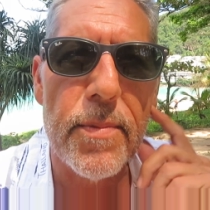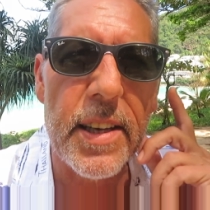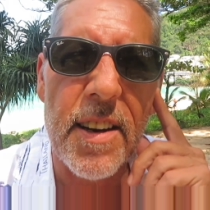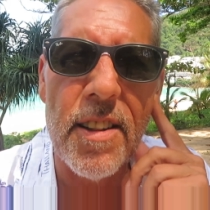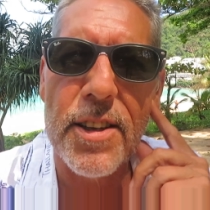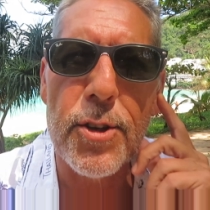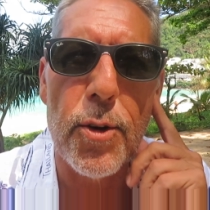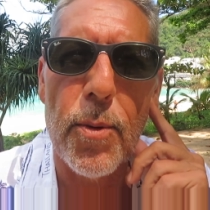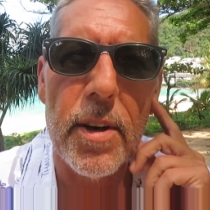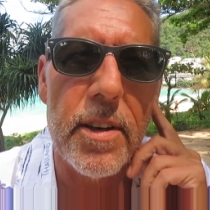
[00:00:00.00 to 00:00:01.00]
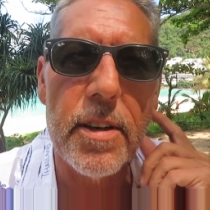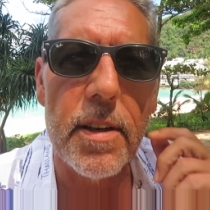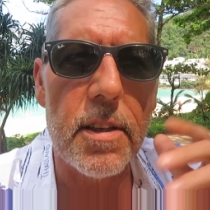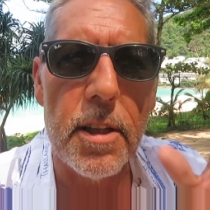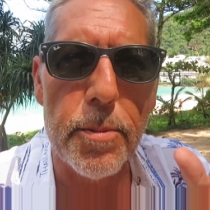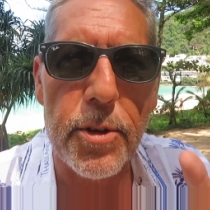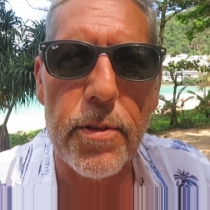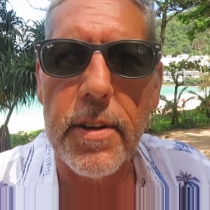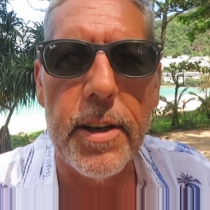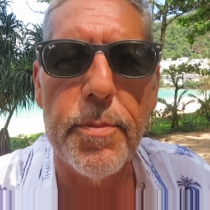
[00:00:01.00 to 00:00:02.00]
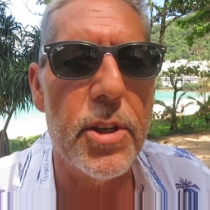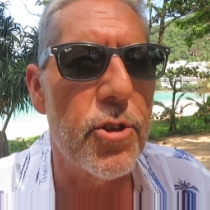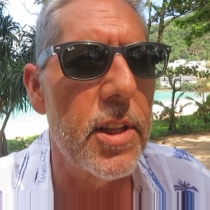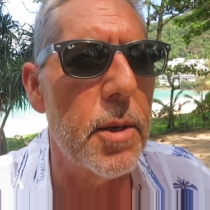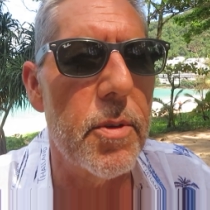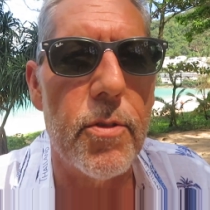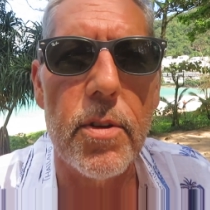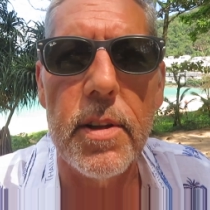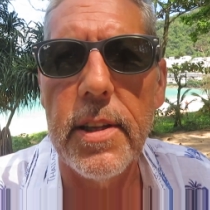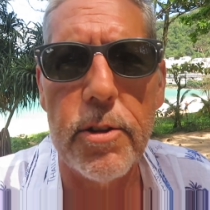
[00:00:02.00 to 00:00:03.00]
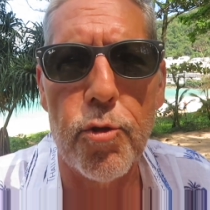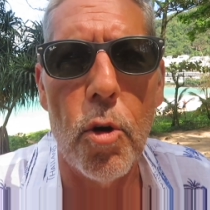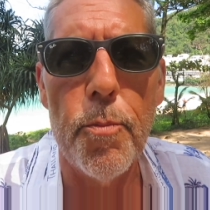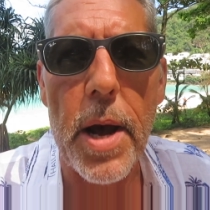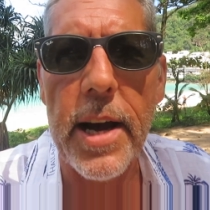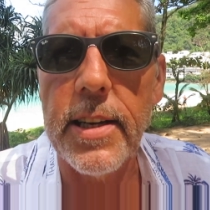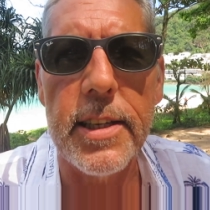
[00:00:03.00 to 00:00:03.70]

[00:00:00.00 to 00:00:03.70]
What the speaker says: They call it soda water here, not club soda. I've mentioned that before. And drove back.